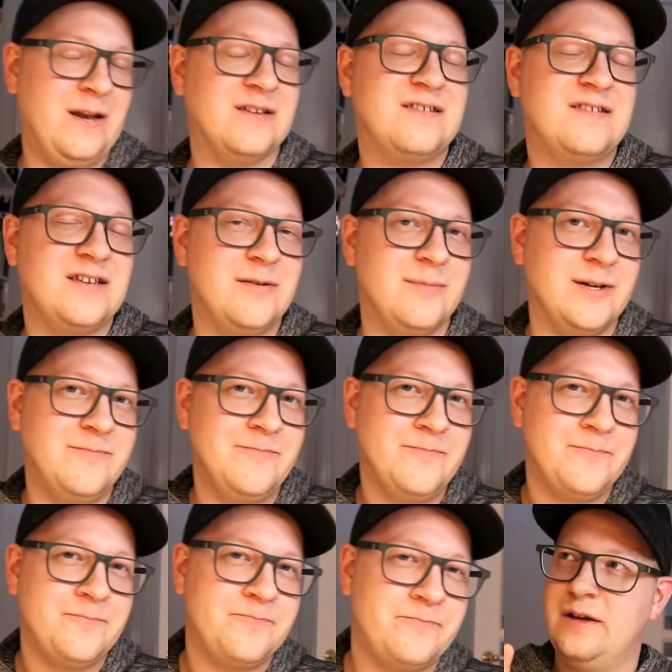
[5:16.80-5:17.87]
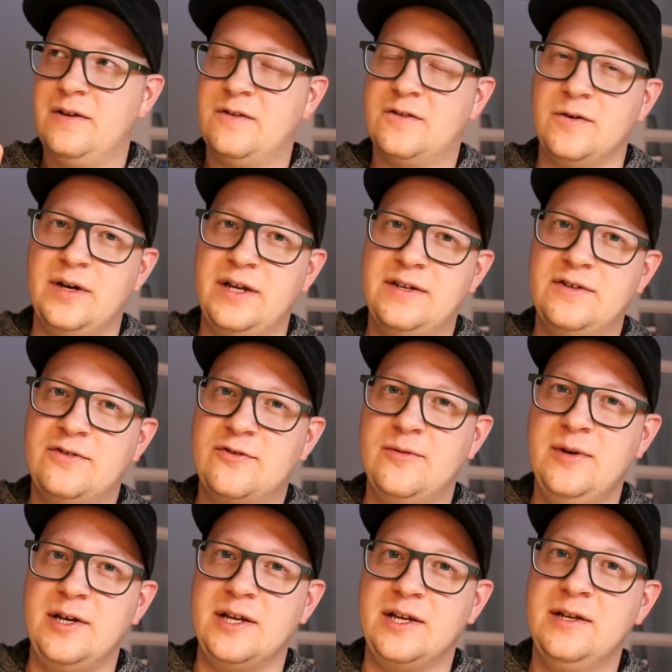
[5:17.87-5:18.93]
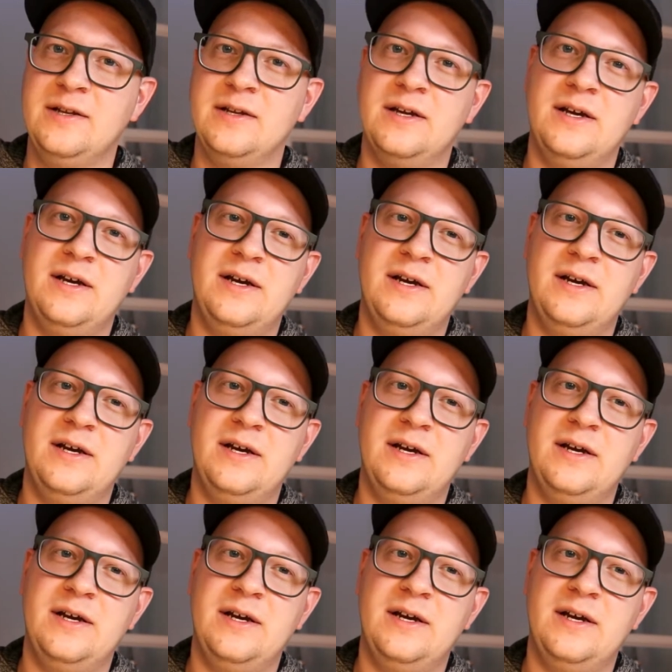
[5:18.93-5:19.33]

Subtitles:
cinema. So at the screening,